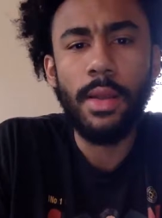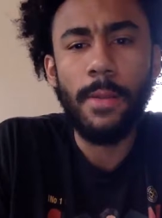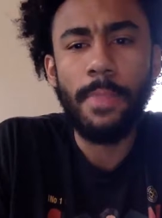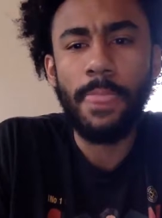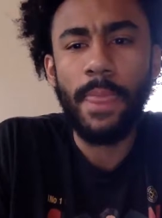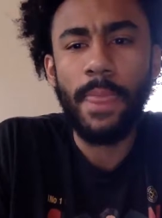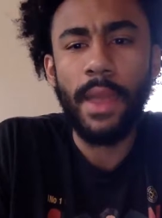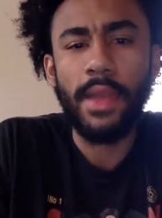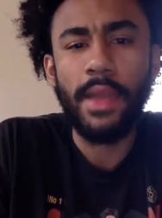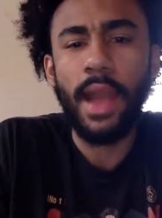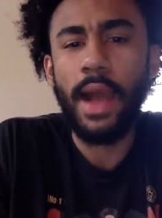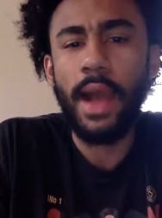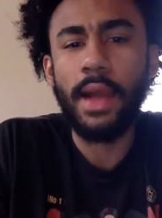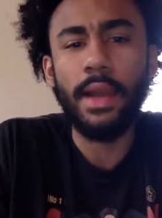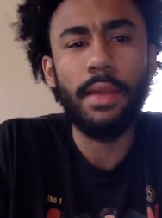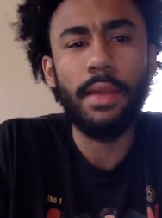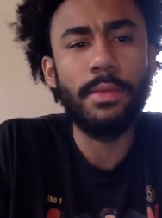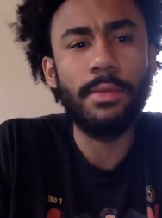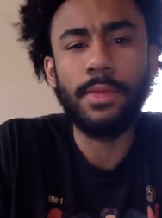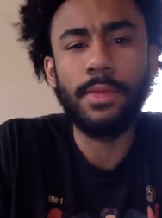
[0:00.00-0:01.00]
and not,
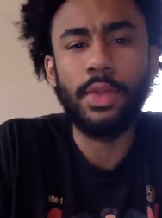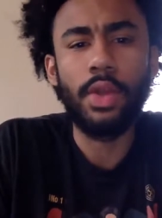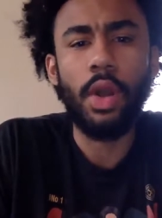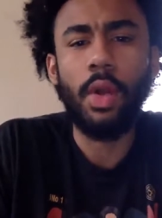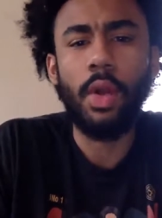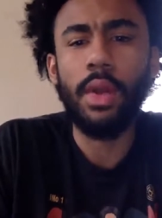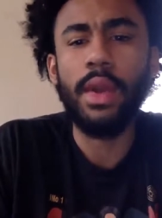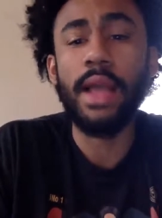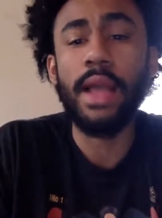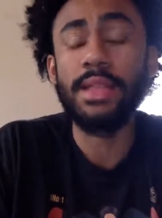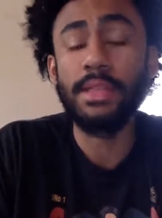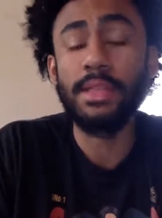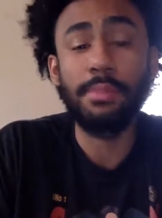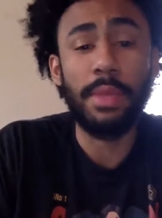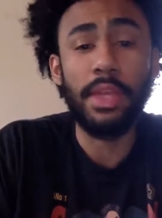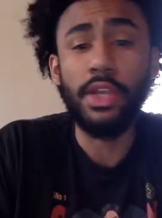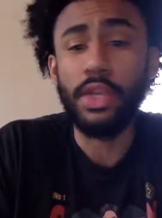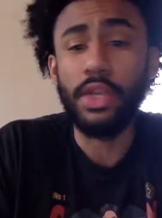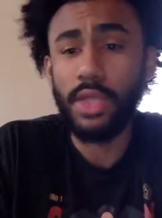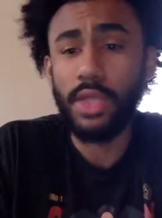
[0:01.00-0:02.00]
you know, and not speed
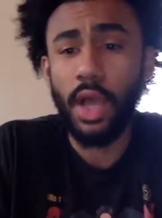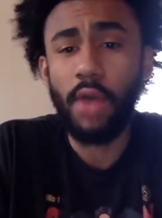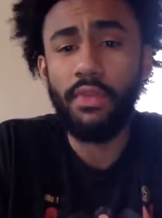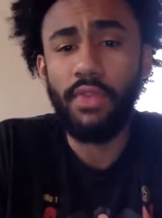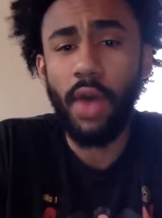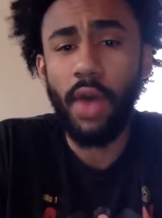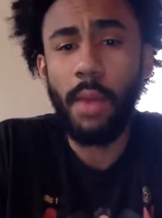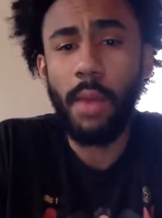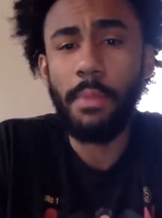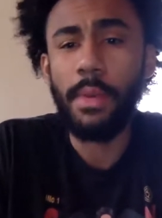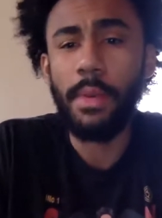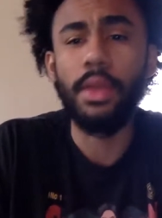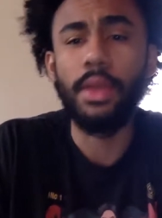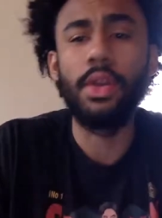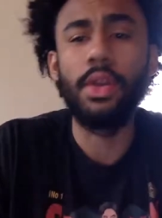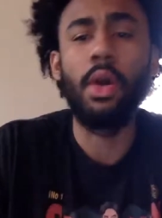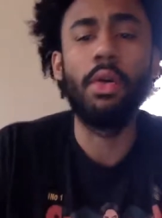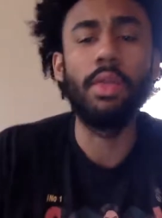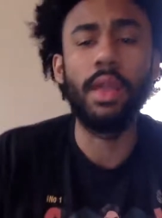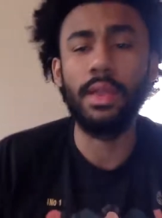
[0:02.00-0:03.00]
yourself up, and
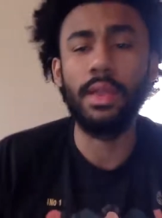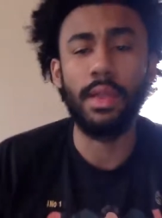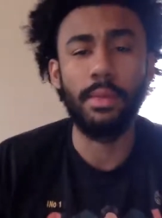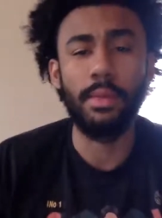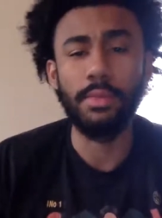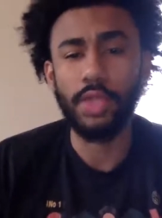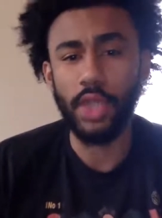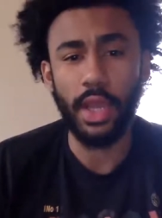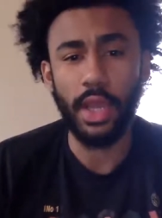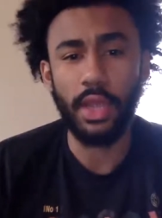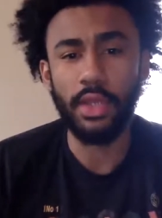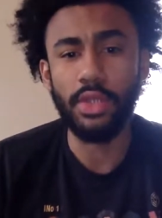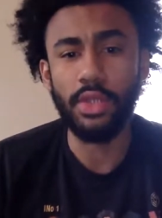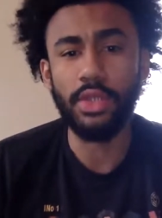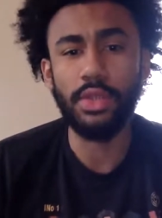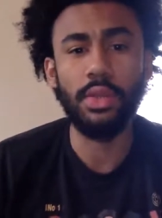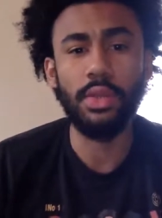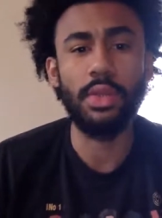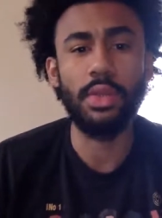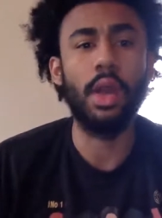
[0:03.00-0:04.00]
don't let them change
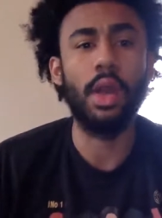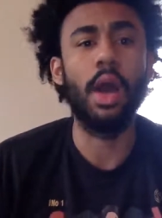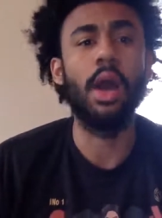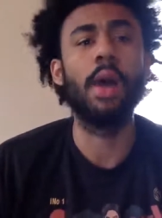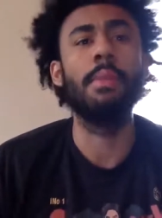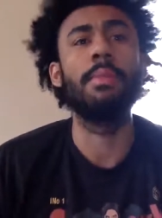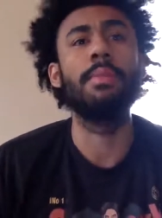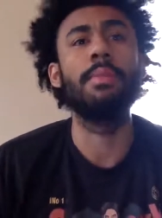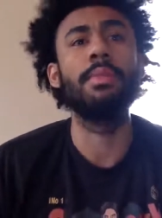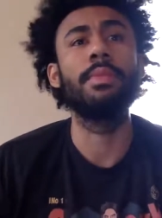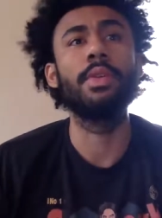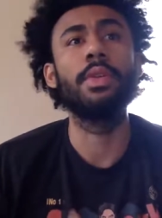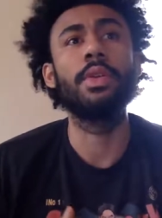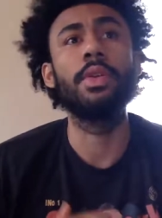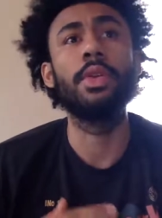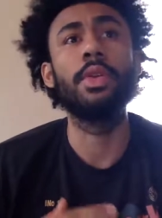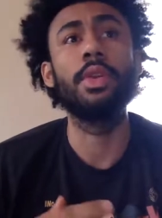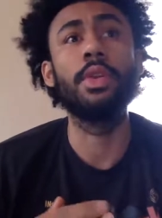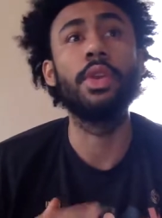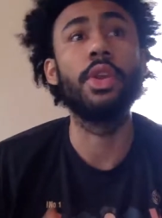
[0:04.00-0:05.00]

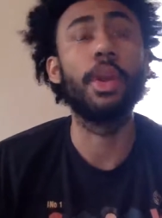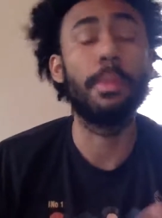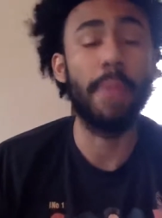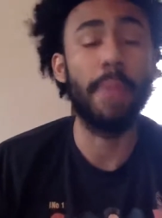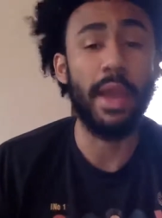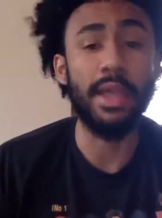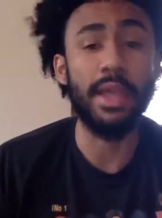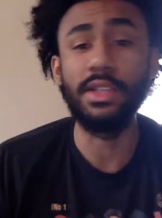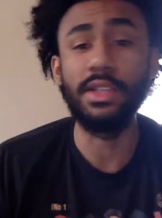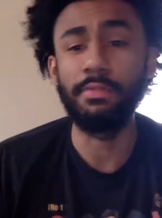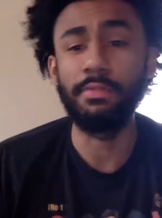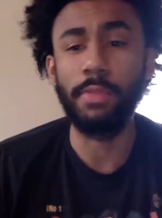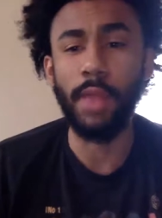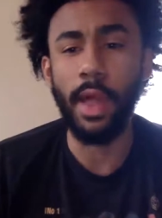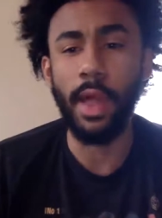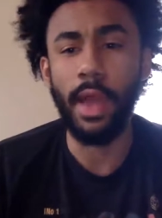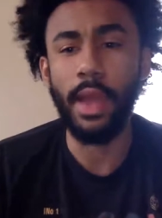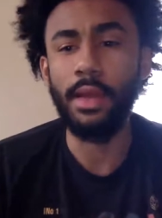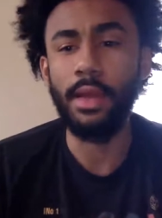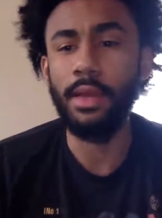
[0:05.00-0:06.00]
your pace of
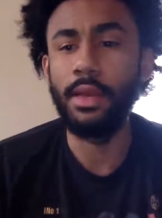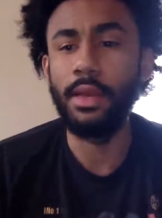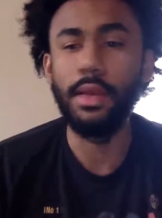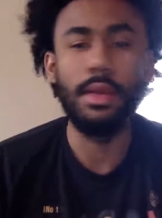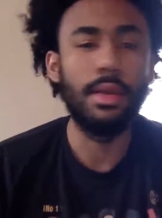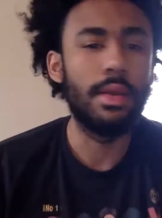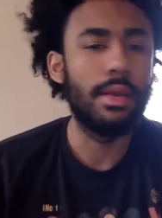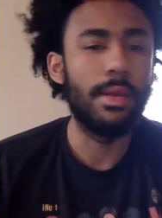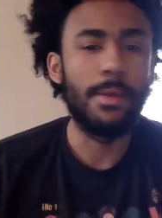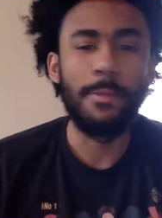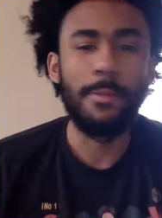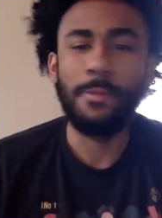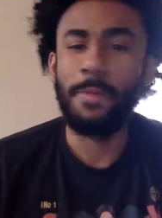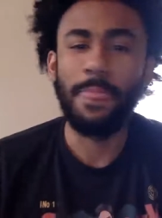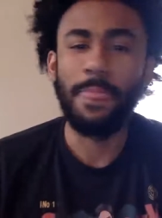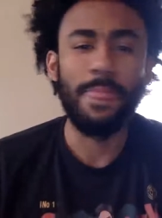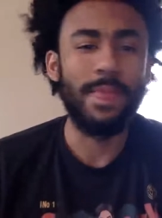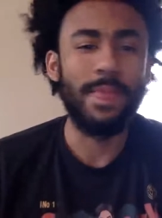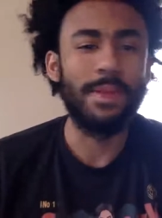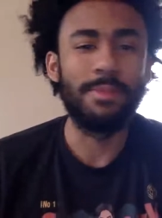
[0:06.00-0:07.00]
play,
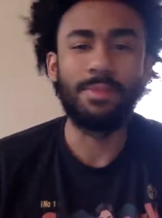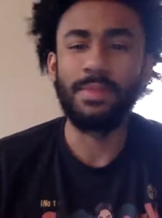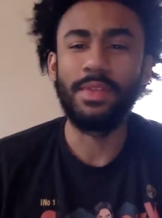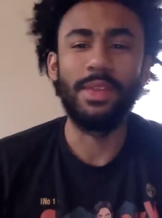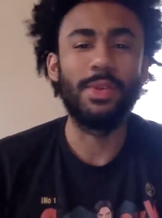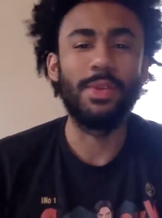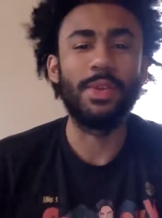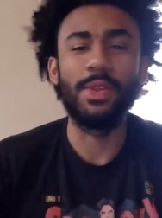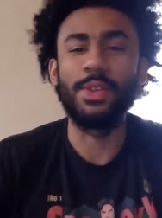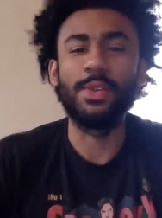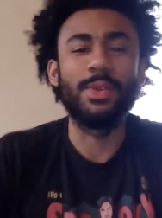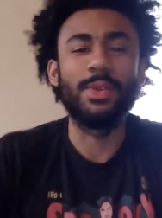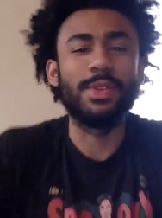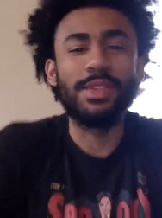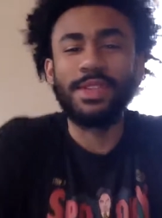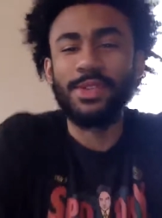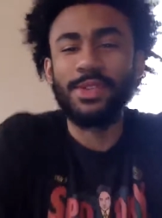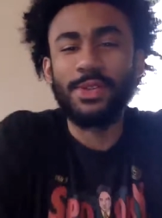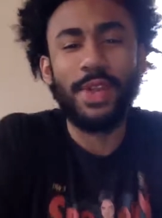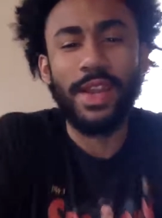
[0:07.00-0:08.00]
you can use the
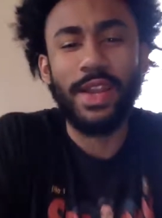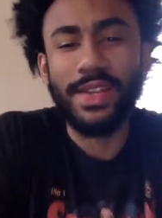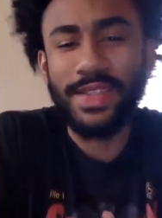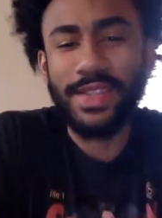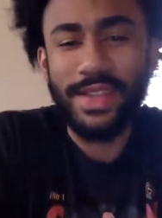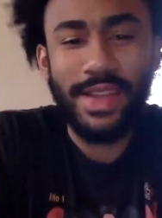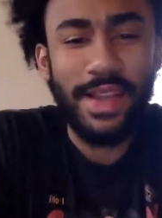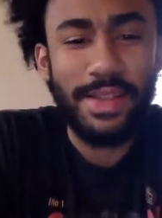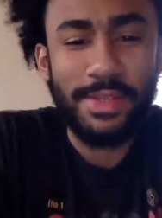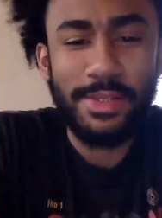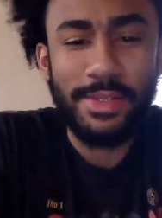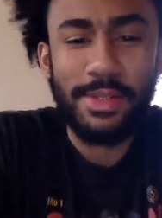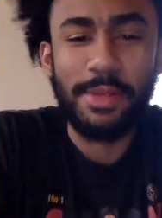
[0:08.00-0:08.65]
strengths against them.